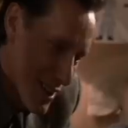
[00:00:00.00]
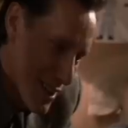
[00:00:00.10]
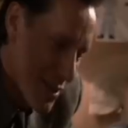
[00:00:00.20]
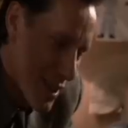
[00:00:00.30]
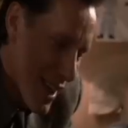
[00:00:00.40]

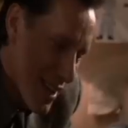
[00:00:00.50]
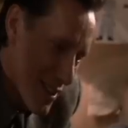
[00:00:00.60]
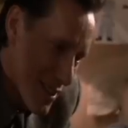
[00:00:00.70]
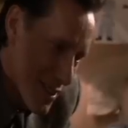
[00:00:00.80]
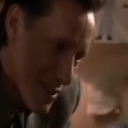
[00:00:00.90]
It's late.
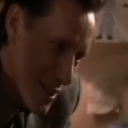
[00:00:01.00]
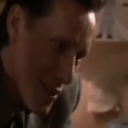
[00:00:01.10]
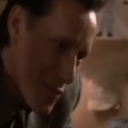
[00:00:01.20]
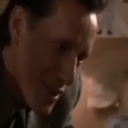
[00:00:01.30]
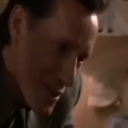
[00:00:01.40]

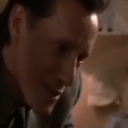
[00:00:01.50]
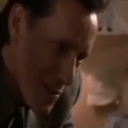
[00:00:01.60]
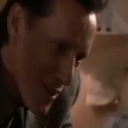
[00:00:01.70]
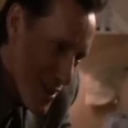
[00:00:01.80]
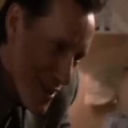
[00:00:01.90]
I'll finish it
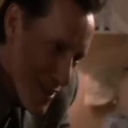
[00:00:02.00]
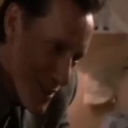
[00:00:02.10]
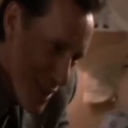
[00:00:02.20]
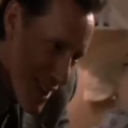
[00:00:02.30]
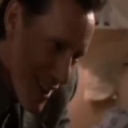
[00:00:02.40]
tomorrow,
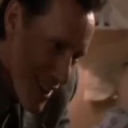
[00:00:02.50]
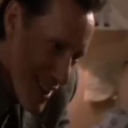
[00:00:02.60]
okay?